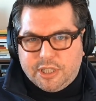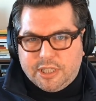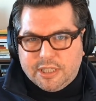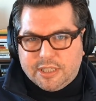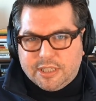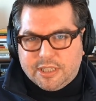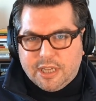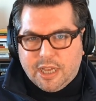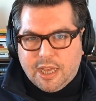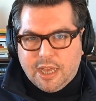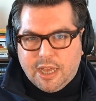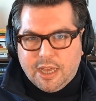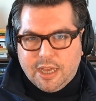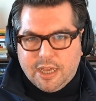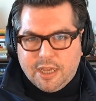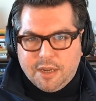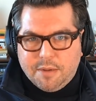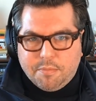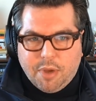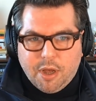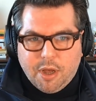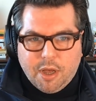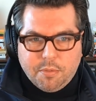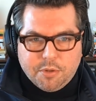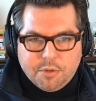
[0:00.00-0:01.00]

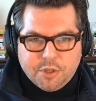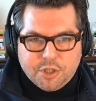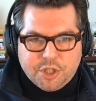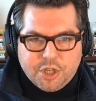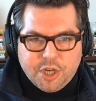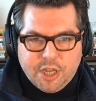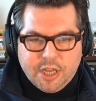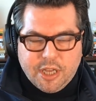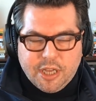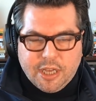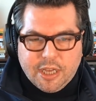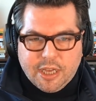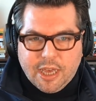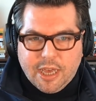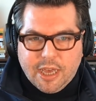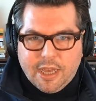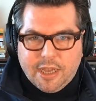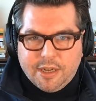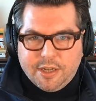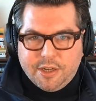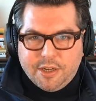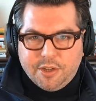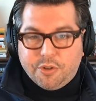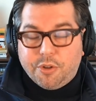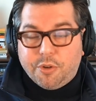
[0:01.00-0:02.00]
design, publishing,
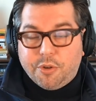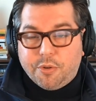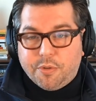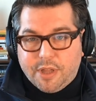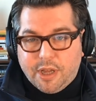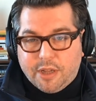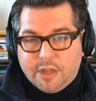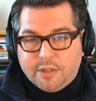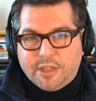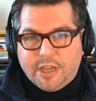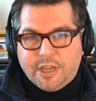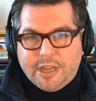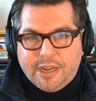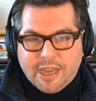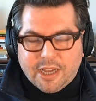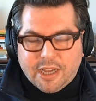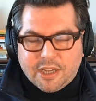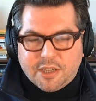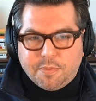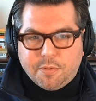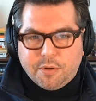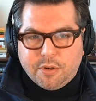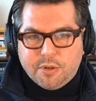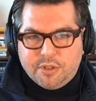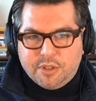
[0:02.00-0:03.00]
and dealing with outside
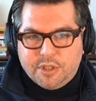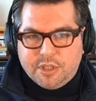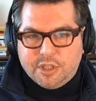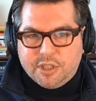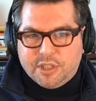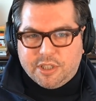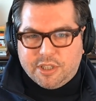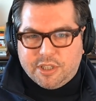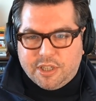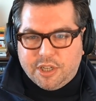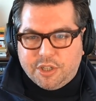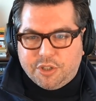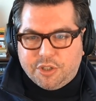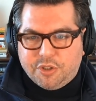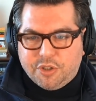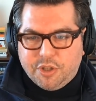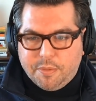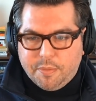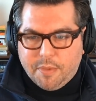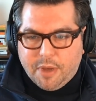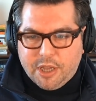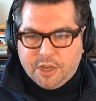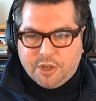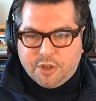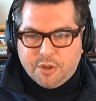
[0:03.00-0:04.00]
experts is essentially
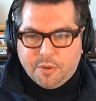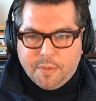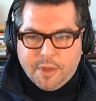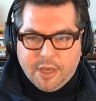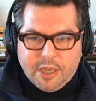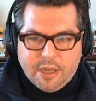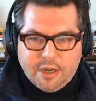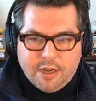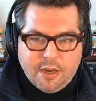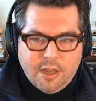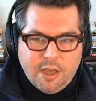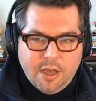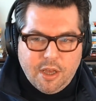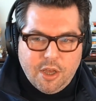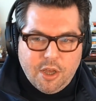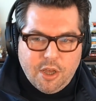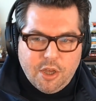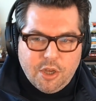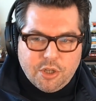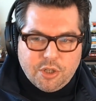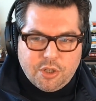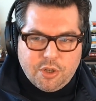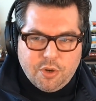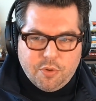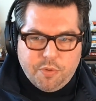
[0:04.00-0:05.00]
my domain.
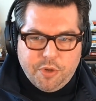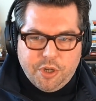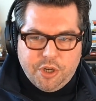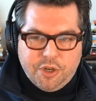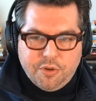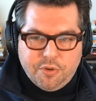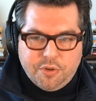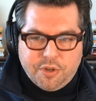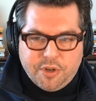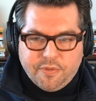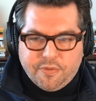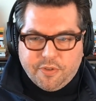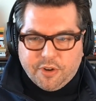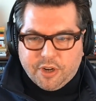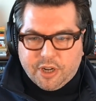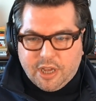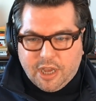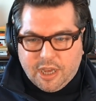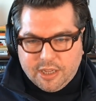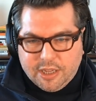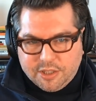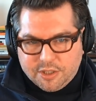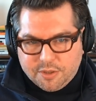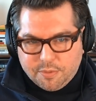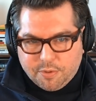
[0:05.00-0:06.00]
So we do different
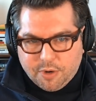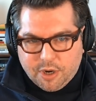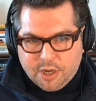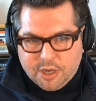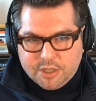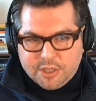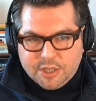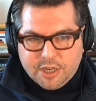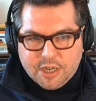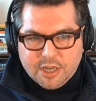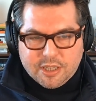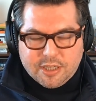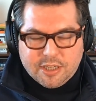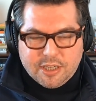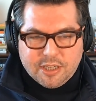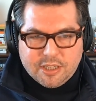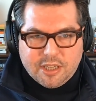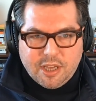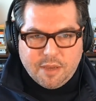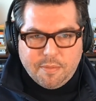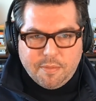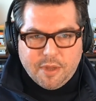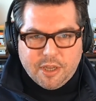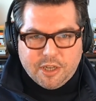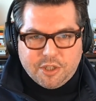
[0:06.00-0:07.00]
kinds of projects. As
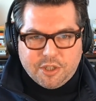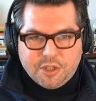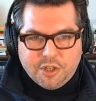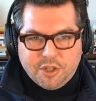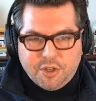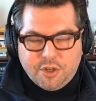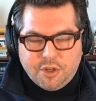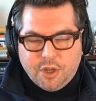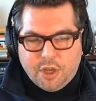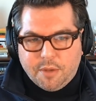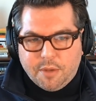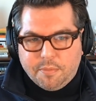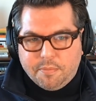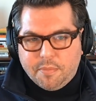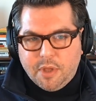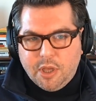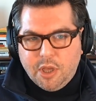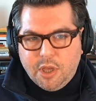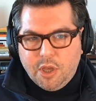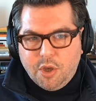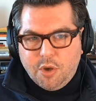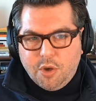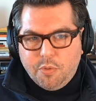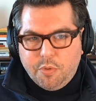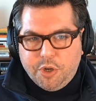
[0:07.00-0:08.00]
I mentioned,
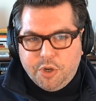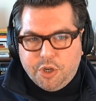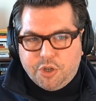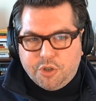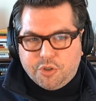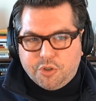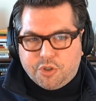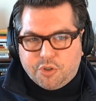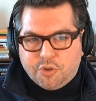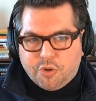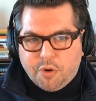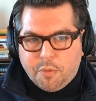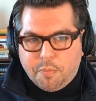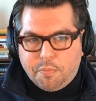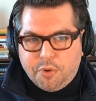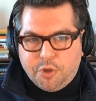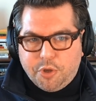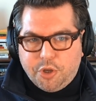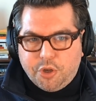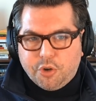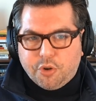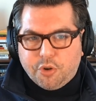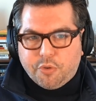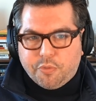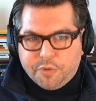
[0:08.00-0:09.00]
we do sort of
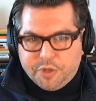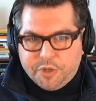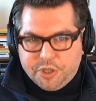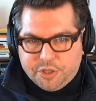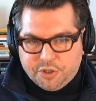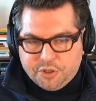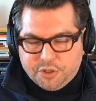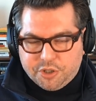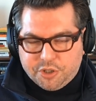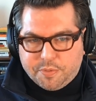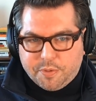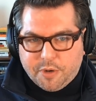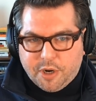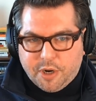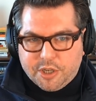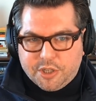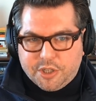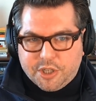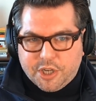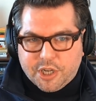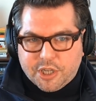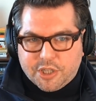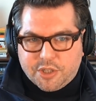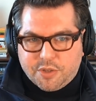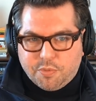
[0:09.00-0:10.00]
pure research
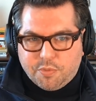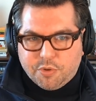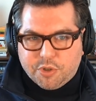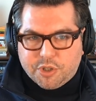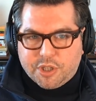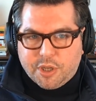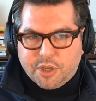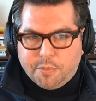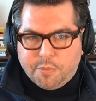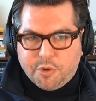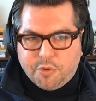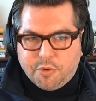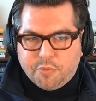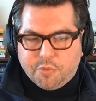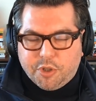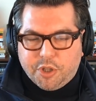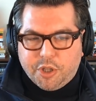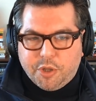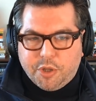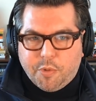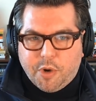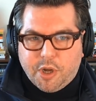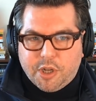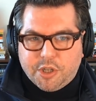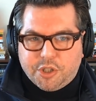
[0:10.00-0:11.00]
projects where someone
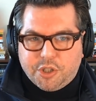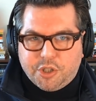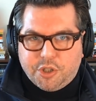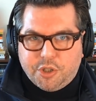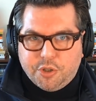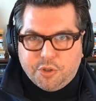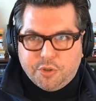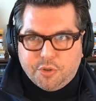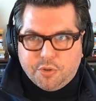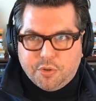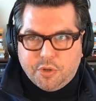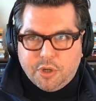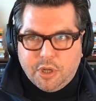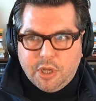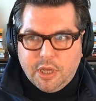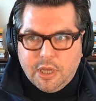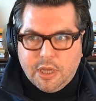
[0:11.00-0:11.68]
really wants to